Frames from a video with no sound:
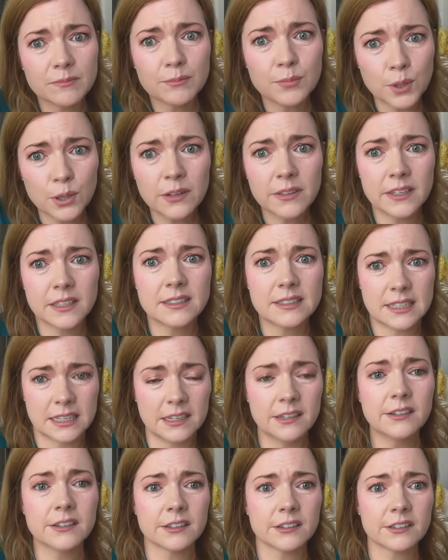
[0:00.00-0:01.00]
book these
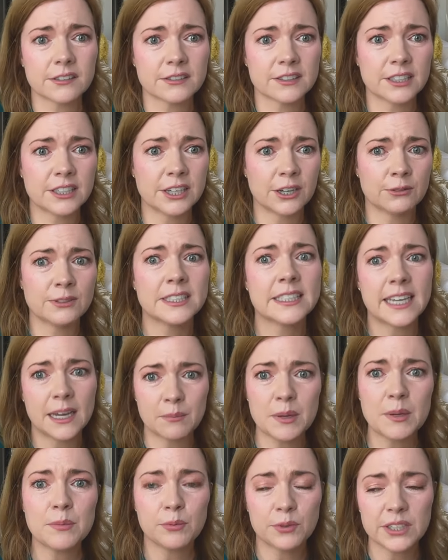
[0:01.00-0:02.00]
theaters, you know, to
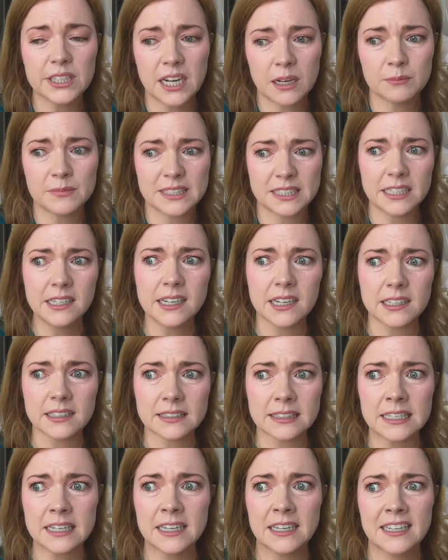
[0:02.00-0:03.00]
get people to come see us.